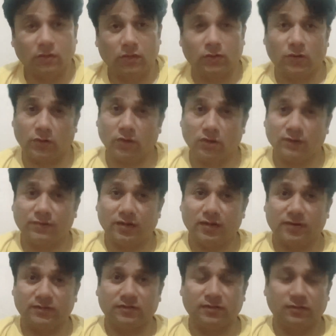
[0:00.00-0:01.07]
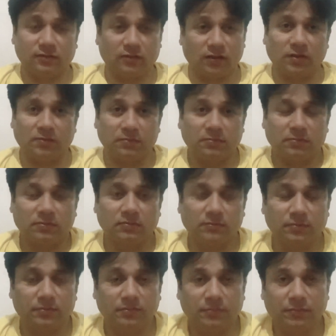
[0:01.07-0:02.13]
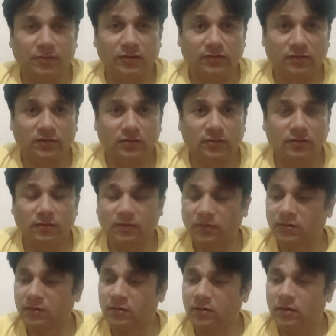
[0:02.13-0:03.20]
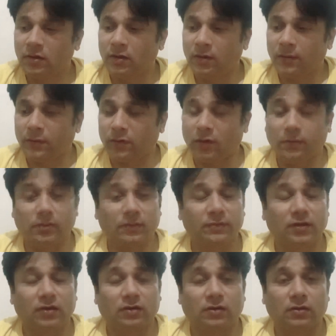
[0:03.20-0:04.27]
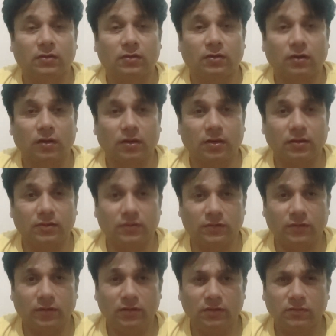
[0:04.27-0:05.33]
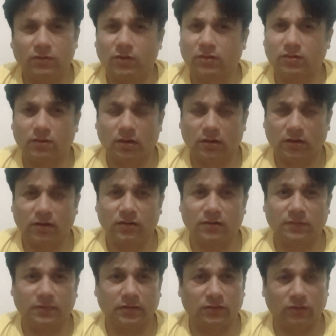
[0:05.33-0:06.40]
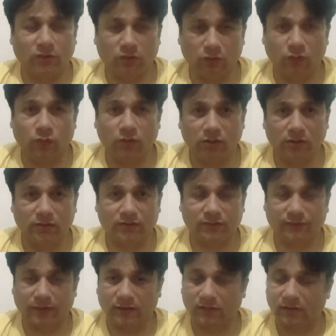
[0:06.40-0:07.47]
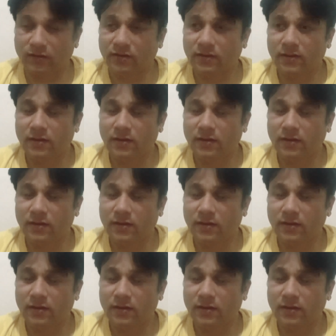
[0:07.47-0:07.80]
coronavirus is the present problem that our country, not our country, but the whole world is facing.